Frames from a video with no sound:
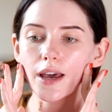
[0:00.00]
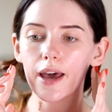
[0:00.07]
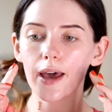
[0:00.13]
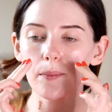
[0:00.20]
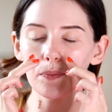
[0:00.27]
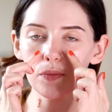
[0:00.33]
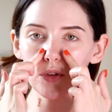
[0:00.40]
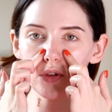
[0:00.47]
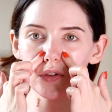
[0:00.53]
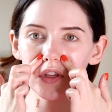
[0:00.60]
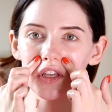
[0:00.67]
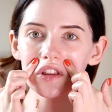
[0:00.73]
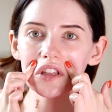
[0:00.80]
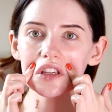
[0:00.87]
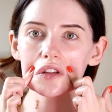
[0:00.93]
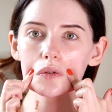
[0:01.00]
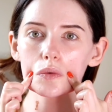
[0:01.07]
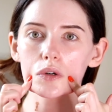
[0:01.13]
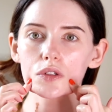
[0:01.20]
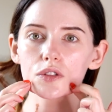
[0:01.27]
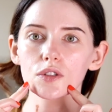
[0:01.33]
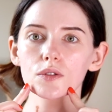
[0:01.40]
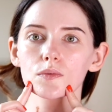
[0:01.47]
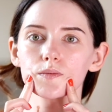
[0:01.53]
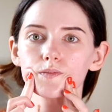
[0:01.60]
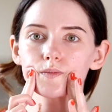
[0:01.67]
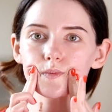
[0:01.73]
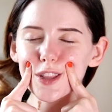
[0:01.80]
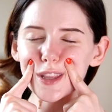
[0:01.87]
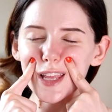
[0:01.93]
So say these ones, I think they're
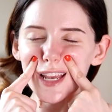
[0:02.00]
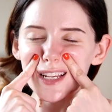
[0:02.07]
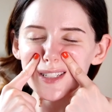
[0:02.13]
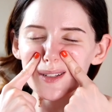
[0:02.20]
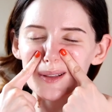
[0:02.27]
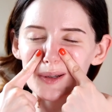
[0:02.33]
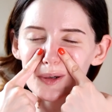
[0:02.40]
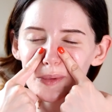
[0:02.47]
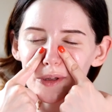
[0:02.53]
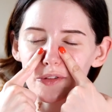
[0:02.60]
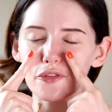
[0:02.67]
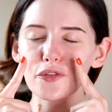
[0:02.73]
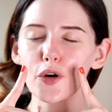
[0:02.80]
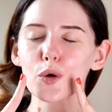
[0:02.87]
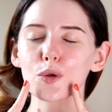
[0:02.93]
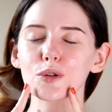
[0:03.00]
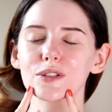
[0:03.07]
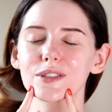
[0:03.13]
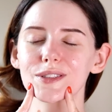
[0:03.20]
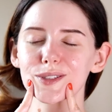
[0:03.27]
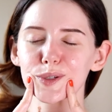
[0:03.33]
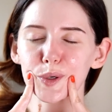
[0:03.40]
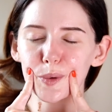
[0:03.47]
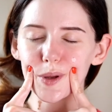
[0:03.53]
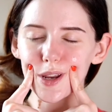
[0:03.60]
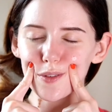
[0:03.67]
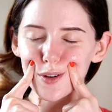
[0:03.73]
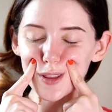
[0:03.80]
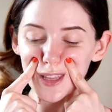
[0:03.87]
called nasolabial folds or whatever,